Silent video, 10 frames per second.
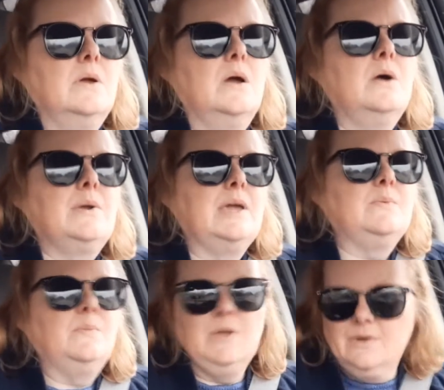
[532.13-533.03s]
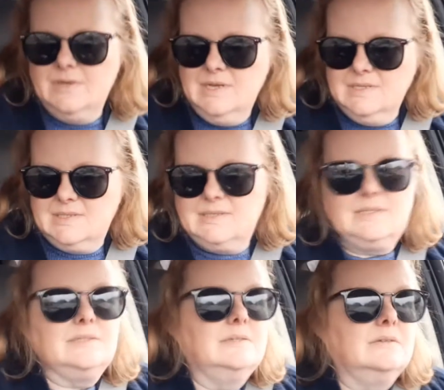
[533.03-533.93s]
Okay, weirdness
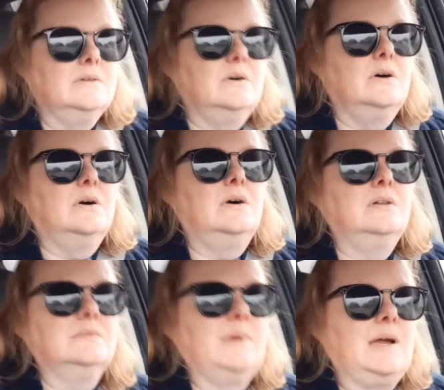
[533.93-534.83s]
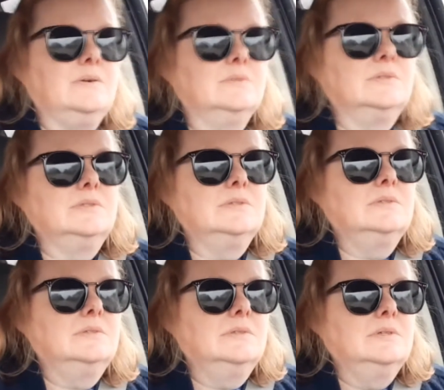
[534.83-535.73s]
all around.
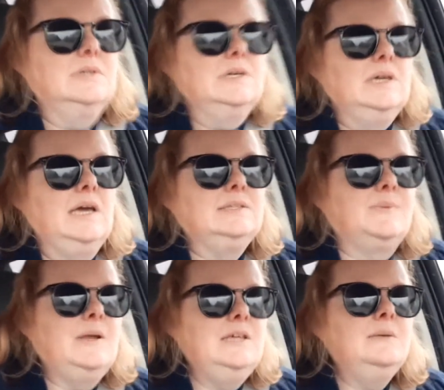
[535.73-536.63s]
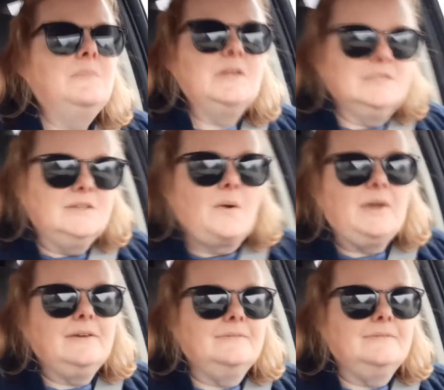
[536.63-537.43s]
It's raining, but it's snowing.